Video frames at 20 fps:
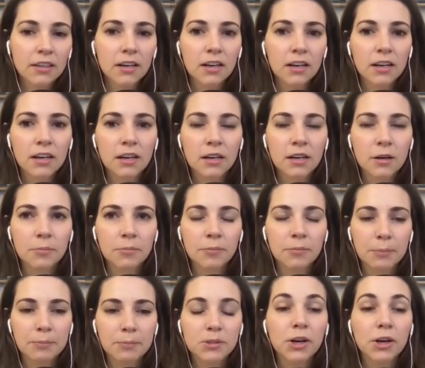
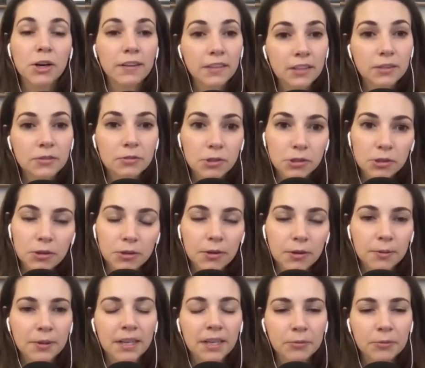I'm sorry that you do.
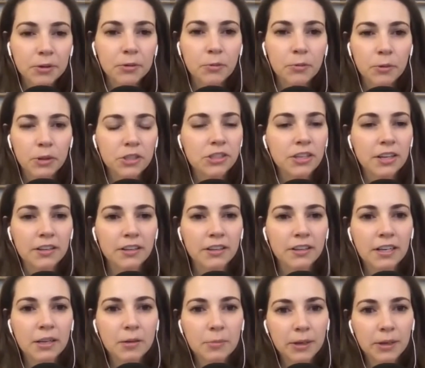I mean, I wouldn't wish that on
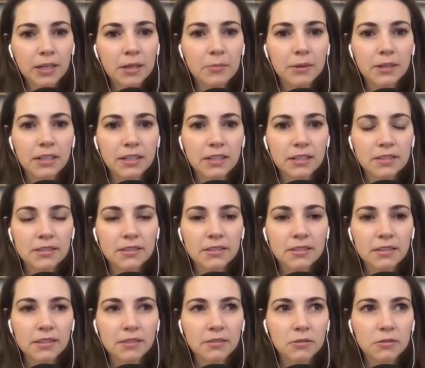anybody, but it
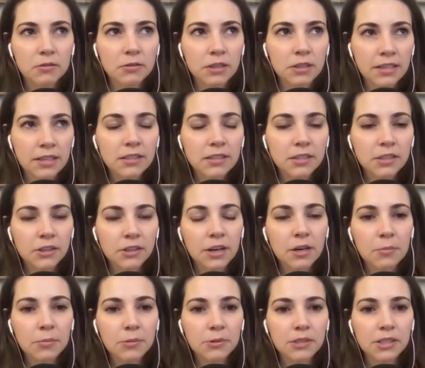is nice that you're
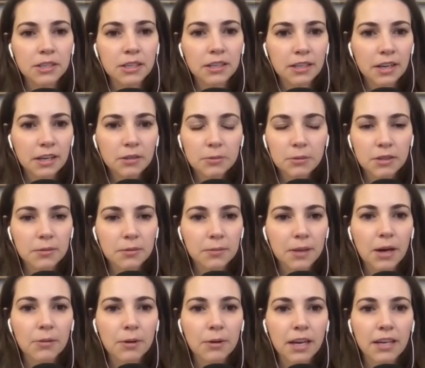able to connect with them
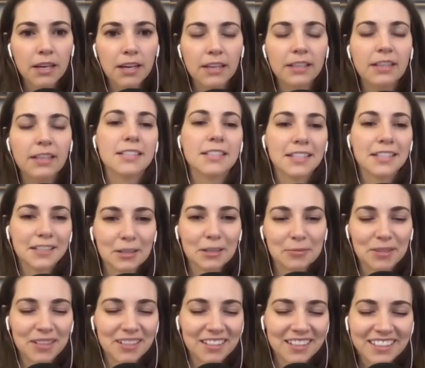that way. And yes, I
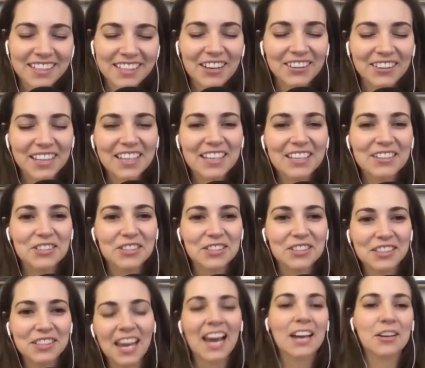didn't mean to sound like you
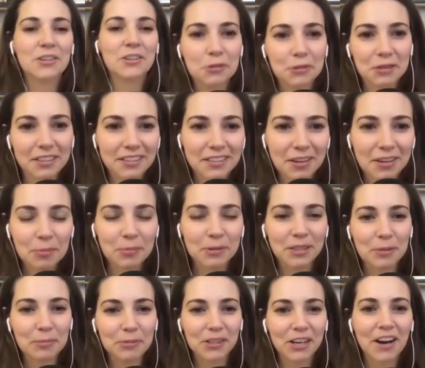just casually
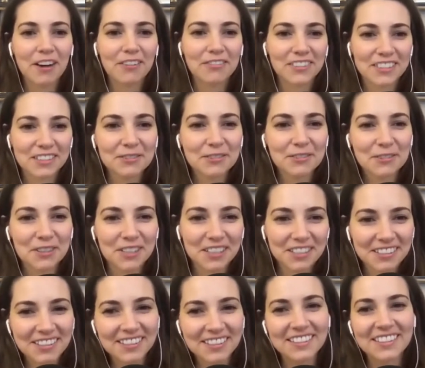opened up your office. Of
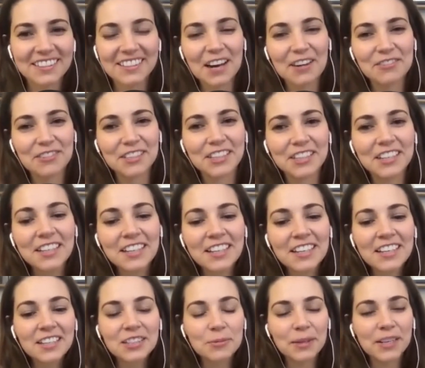course, this is after
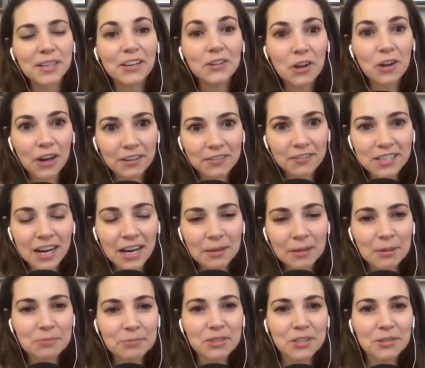spending a lot of
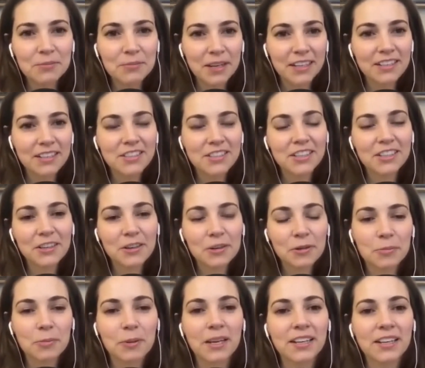time, I'm sure, managing your
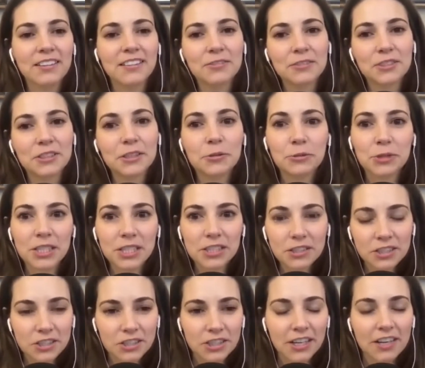own pain and really
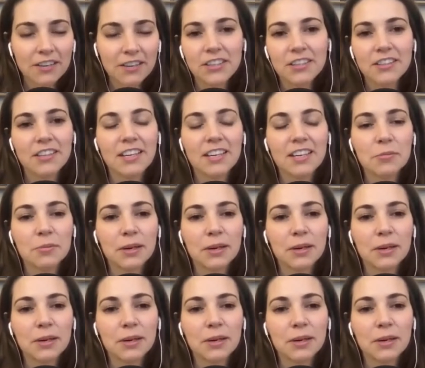researching everything.